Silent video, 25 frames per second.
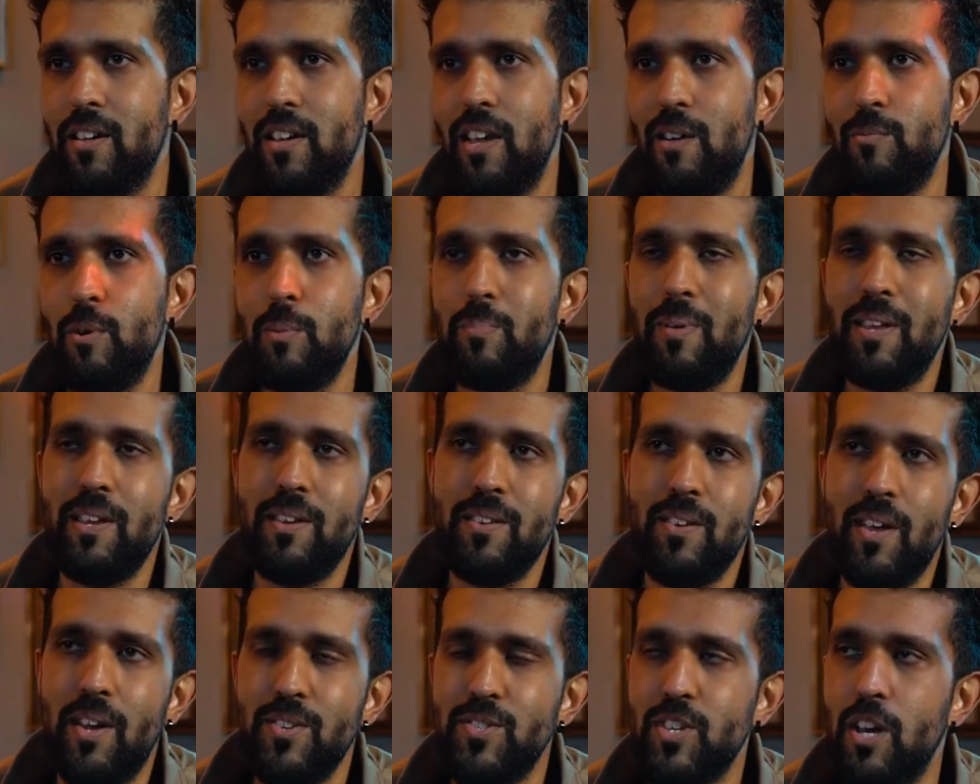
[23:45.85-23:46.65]
We've
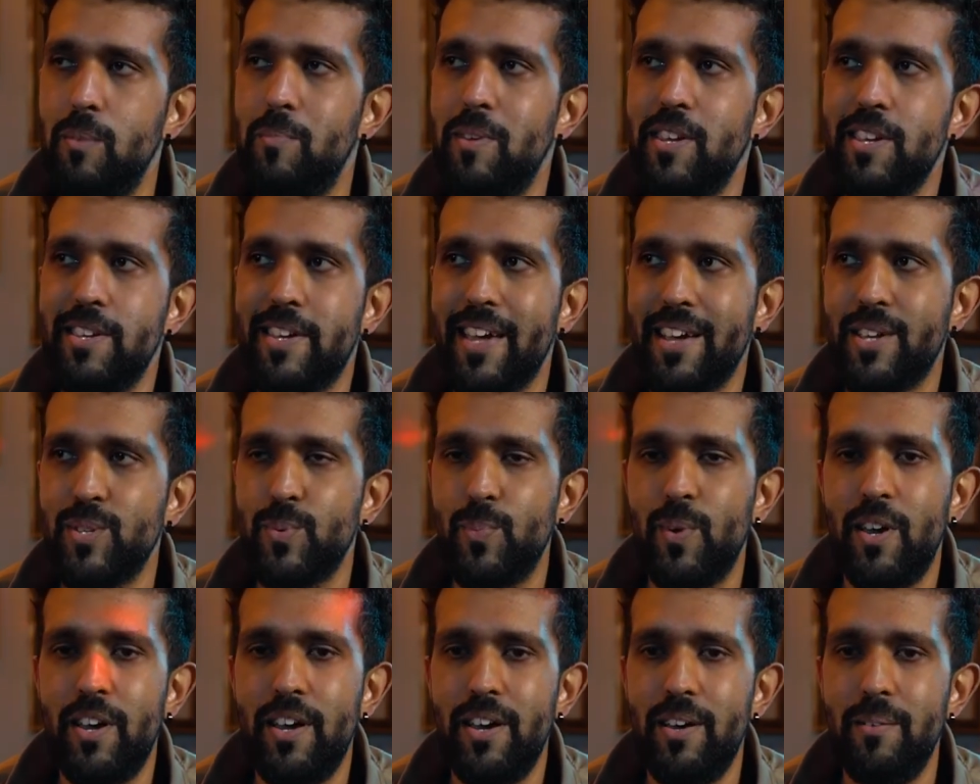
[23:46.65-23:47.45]
been at so many gigs
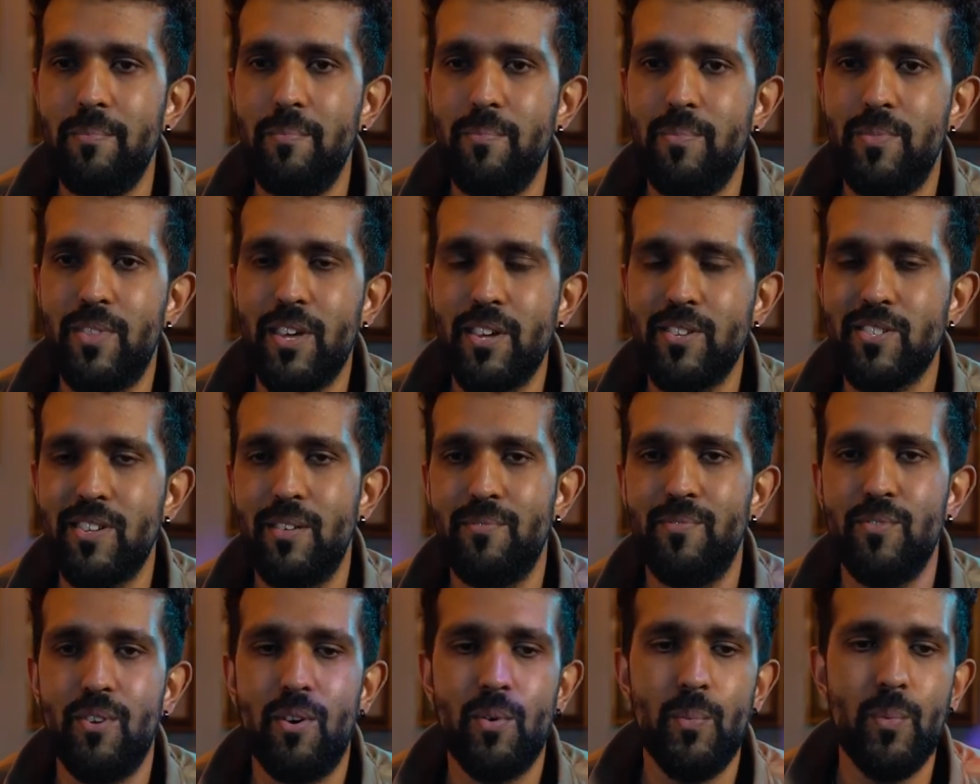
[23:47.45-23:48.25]
where things
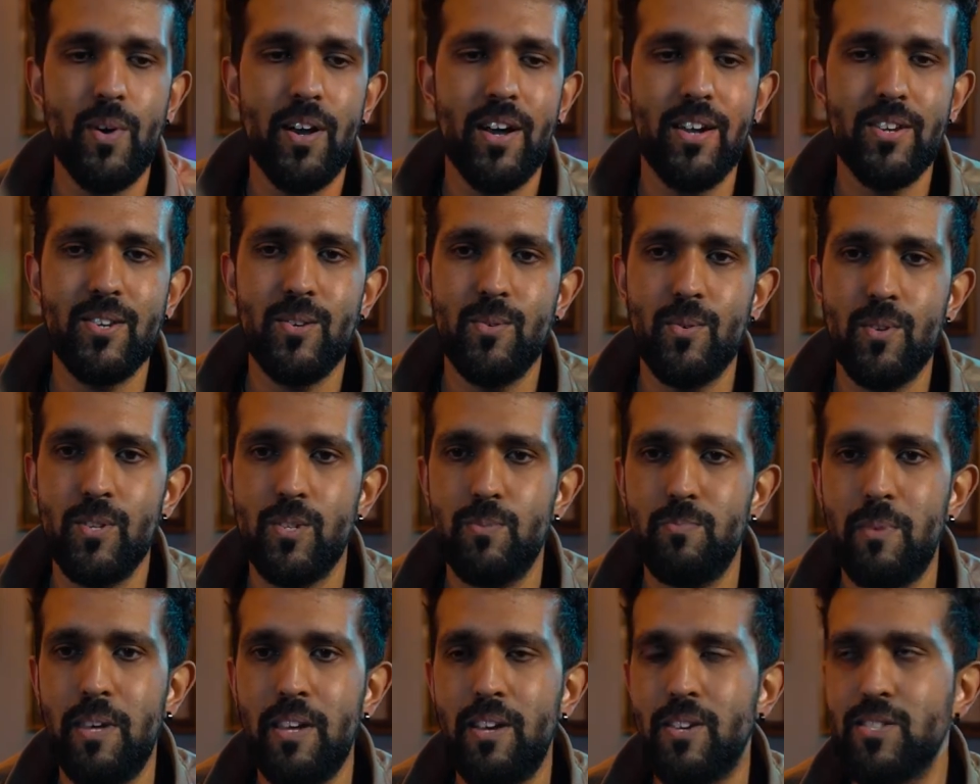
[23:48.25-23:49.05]
have not worked, or the
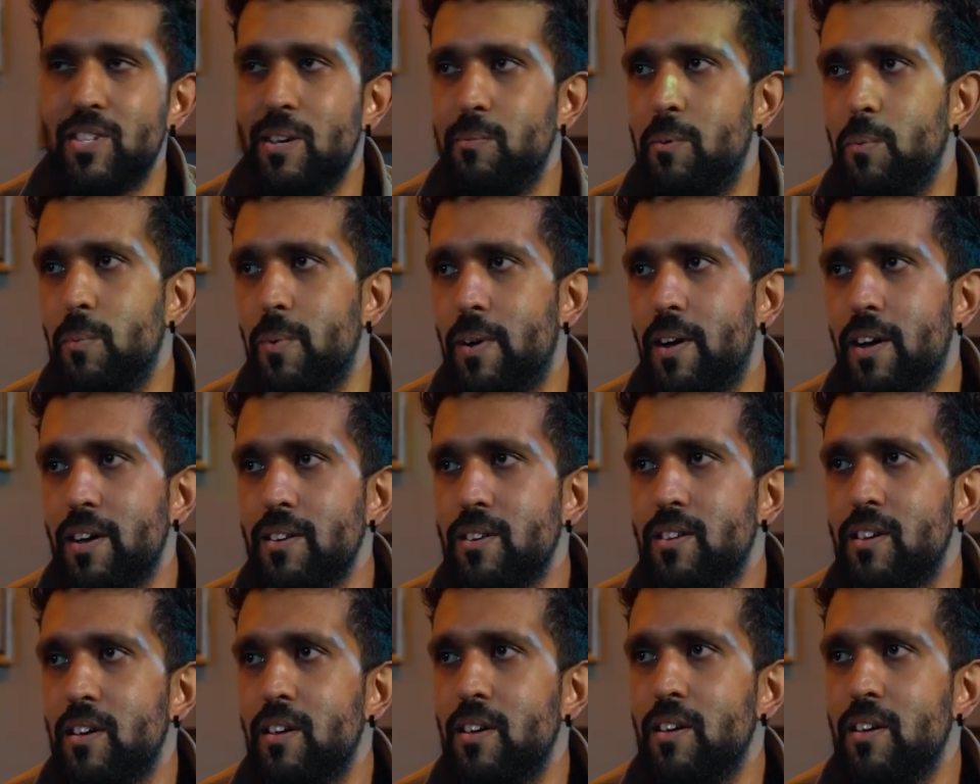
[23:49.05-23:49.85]
speakers haven't worked,